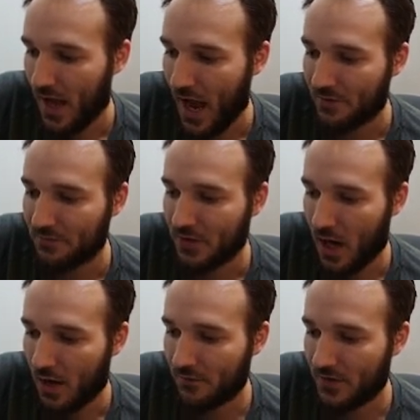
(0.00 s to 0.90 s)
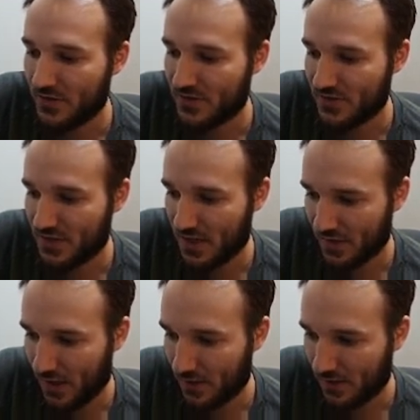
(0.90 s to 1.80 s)
have confidence in
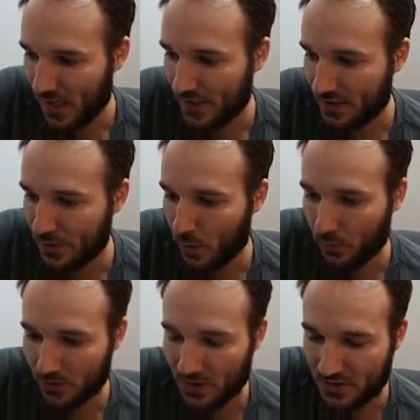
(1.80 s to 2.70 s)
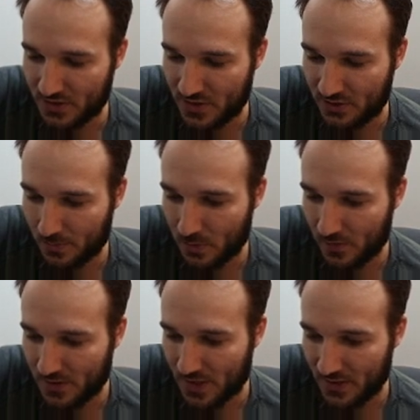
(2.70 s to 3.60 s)
saying that likely what we're going to see is a move
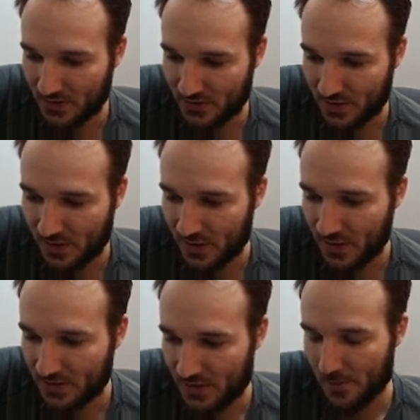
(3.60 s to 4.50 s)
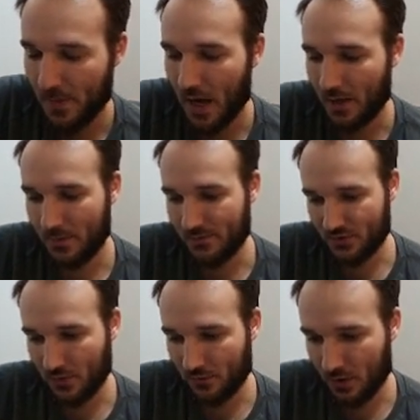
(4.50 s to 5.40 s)
that takes us again to the bottom of
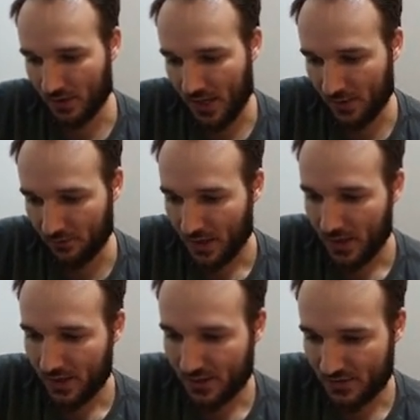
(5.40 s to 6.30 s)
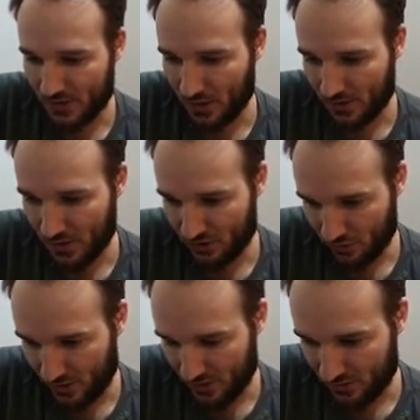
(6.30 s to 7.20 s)
this overall kind of
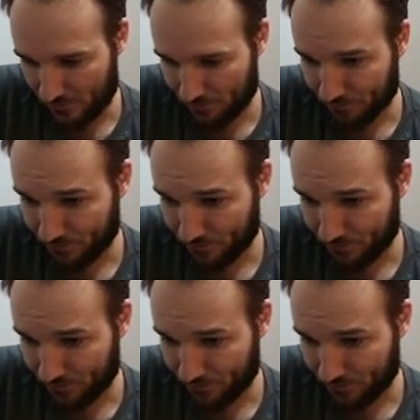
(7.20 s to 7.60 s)
consolidation range